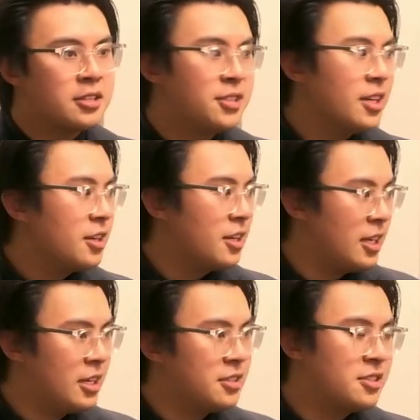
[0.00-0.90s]

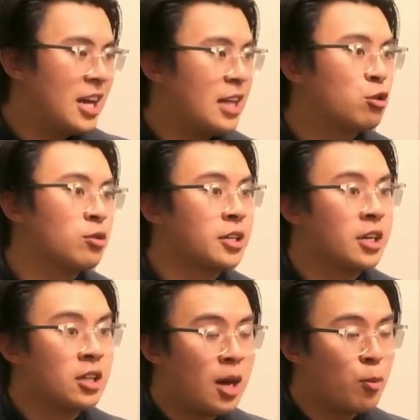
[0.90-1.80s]
Zinc is naturally
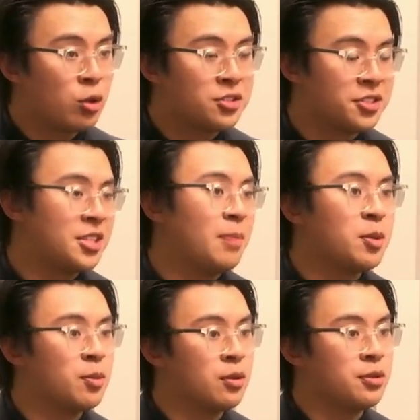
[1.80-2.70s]
a lot more
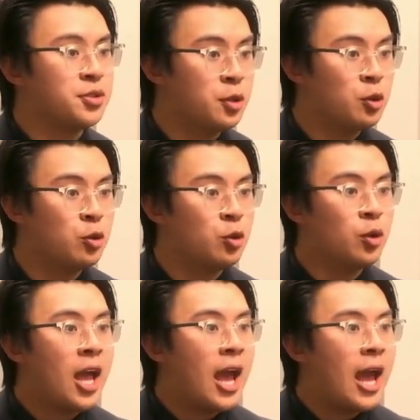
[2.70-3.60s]
susceptible to